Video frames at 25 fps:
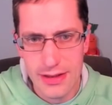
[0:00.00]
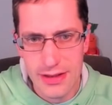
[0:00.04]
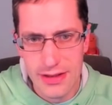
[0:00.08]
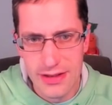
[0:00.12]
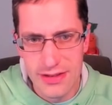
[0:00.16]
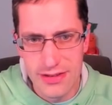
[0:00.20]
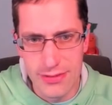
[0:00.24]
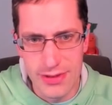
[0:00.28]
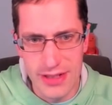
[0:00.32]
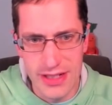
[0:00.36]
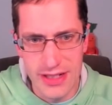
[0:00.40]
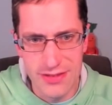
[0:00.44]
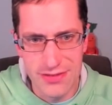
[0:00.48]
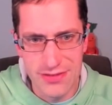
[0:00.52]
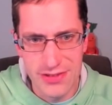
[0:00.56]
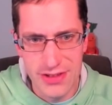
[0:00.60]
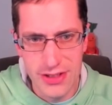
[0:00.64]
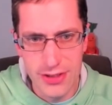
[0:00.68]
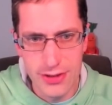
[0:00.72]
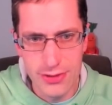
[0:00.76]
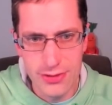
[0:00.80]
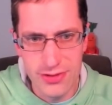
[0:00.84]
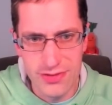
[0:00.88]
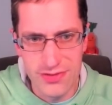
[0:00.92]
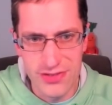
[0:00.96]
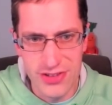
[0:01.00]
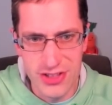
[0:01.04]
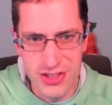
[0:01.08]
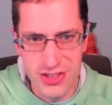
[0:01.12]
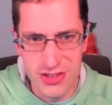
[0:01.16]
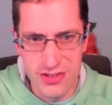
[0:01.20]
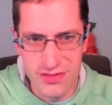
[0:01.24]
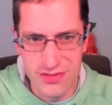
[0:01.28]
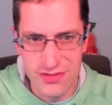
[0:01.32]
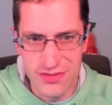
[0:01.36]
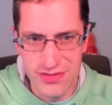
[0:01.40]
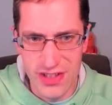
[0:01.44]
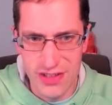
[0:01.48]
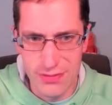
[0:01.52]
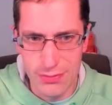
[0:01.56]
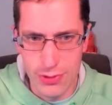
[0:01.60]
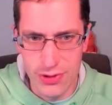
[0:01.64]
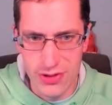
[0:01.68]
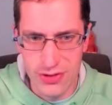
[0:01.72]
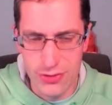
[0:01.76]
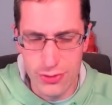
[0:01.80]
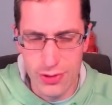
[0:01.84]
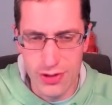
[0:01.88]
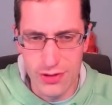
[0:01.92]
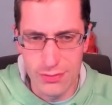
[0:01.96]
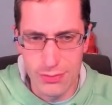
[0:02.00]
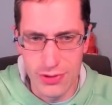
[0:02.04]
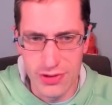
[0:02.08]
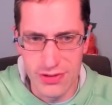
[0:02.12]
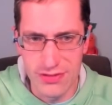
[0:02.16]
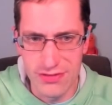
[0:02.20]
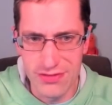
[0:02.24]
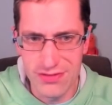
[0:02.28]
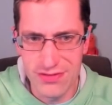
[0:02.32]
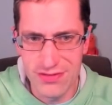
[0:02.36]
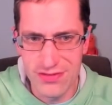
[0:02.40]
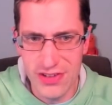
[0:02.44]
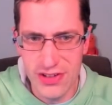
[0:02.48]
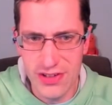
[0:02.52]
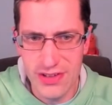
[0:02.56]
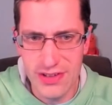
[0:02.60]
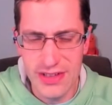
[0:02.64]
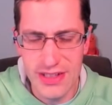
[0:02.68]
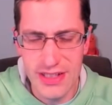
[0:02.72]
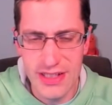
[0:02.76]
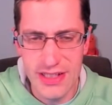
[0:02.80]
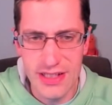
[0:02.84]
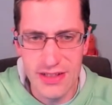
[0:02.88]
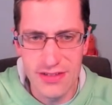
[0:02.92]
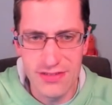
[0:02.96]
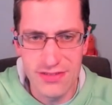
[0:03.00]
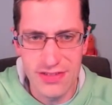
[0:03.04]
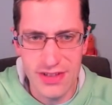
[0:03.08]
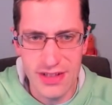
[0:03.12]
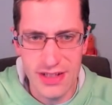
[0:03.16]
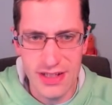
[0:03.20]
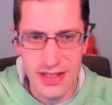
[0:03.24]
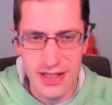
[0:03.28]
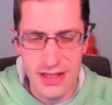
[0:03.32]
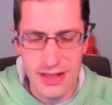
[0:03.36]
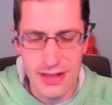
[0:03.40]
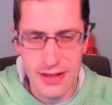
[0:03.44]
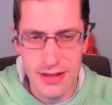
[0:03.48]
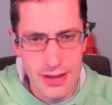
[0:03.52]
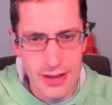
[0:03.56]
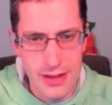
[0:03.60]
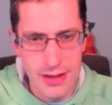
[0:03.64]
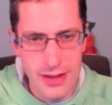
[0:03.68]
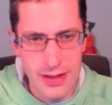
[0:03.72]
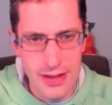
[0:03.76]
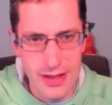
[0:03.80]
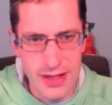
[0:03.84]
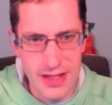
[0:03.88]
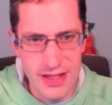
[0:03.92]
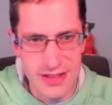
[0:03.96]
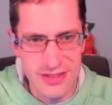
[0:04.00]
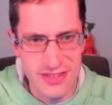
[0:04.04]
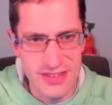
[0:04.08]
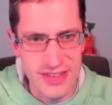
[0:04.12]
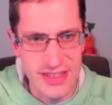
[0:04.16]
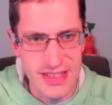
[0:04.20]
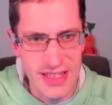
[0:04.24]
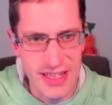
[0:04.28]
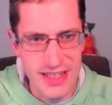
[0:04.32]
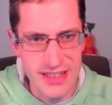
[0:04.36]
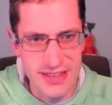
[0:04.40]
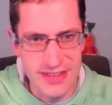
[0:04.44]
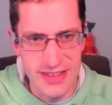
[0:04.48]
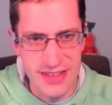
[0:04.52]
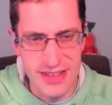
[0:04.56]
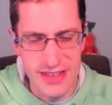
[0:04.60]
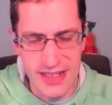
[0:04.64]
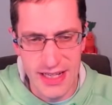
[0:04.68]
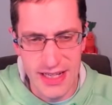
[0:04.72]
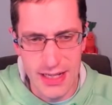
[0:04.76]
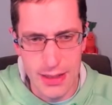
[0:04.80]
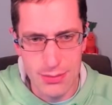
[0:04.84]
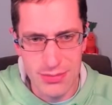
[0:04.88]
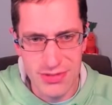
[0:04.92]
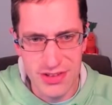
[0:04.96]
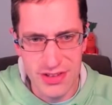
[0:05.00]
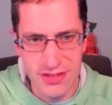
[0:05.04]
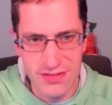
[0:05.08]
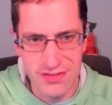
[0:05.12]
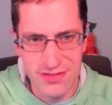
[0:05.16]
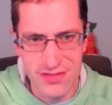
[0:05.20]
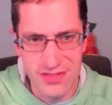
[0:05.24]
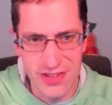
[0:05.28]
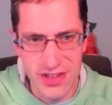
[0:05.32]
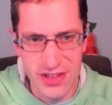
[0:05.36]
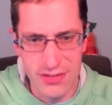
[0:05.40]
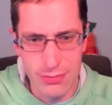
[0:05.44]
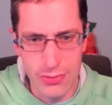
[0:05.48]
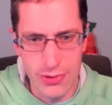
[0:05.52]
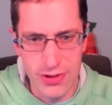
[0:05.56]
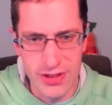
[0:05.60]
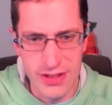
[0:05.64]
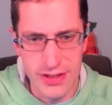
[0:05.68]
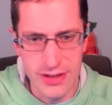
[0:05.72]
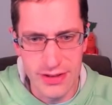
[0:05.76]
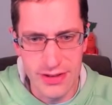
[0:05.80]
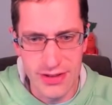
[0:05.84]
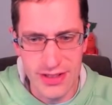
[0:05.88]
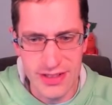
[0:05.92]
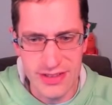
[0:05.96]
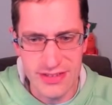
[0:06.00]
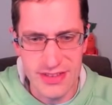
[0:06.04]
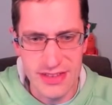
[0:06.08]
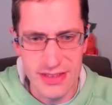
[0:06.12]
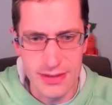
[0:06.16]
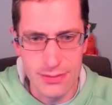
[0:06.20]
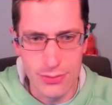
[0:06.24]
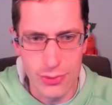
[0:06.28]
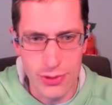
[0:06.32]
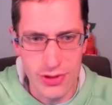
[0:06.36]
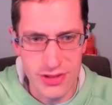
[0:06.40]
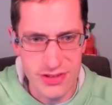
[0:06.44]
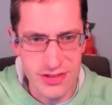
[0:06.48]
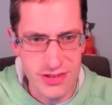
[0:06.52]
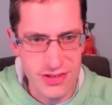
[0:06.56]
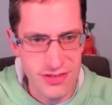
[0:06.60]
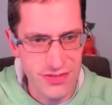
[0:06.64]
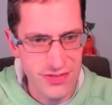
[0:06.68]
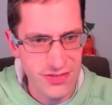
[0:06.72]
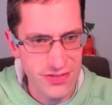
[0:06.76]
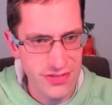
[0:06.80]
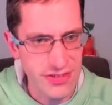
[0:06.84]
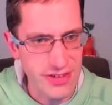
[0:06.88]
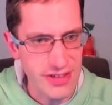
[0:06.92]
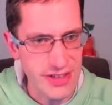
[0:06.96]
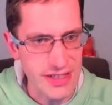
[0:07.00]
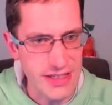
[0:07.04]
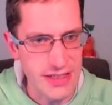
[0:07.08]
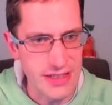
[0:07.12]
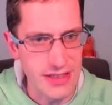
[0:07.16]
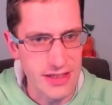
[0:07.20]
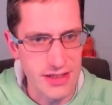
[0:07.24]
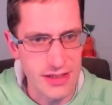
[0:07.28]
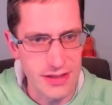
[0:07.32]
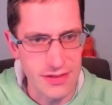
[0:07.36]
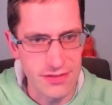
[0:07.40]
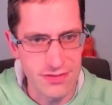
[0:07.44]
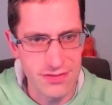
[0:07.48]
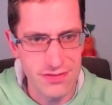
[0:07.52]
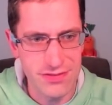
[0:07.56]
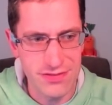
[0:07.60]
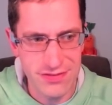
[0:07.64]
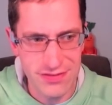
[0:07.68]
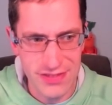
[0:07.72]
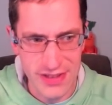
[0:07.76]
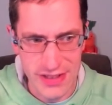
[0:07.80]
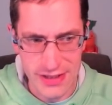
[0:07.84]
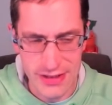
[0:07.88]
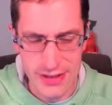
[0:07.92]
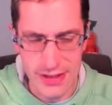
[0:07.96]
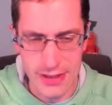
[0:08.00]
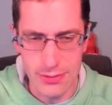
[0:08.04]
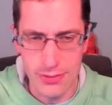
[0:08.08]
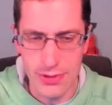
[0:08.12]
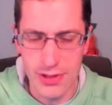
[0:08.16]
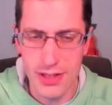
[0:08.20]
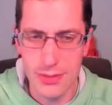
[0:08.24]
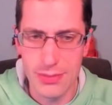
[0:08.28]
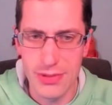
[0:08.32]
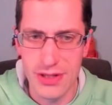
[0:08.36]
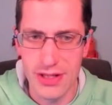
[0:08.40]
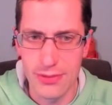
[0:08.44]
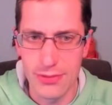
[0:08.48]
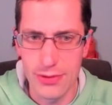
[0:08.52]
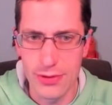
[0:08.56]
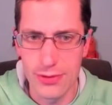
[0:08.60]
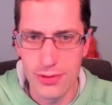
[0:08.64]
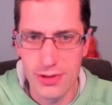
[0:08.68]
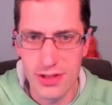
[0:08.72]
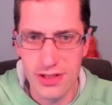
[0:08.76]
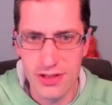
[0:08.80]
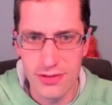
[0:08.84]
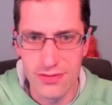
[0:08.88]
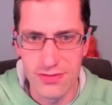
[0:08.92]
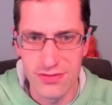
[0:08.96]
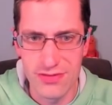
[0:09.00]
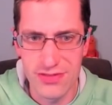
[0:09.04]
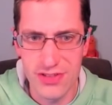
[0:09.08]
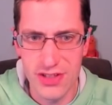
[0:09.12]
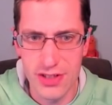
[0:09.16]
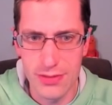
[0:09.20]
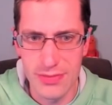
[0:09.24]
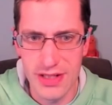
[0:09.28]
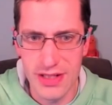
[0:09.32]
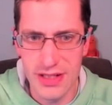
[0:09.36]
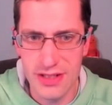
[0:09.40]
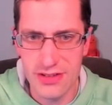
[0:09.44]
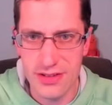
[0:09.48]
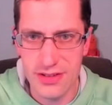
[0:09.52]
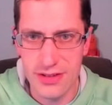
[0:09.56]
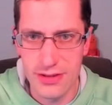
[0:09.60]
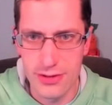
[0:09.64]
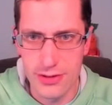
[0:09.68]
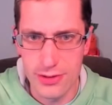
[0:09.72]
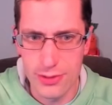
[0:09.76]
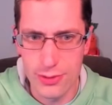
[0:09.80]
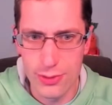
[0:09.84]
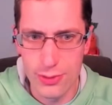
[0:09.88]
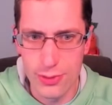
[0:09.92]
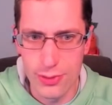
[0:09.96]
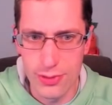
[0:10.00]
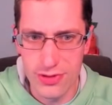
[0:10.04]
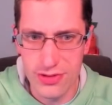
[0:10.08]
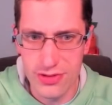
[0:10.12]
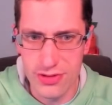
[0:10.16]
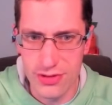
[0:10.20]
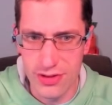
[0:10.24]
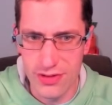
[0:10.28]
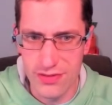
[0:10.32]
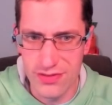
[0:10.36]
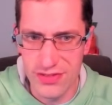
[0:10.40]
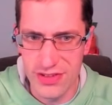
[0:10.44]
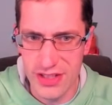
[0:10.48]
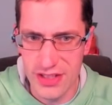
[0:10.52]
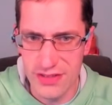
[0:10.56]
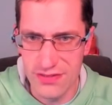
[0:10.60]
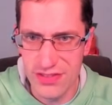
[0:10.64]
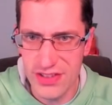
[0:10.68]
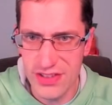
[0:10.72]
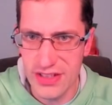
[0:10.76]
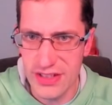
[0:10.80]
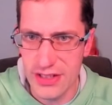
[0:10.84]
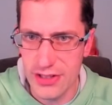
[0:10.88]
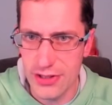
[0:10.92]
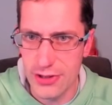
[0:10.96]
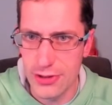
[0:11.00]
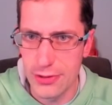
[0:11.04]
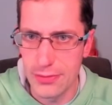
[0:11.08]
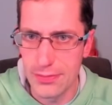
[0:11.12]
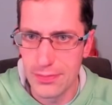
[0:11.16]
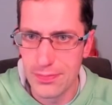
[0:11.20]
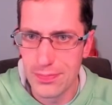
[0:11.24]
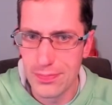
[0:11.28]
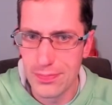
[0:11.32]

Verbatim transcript: So we have Qt version 5.12.5 and the KDE apps 5.19.3. I think they were, but I will confirm that in the course of the video.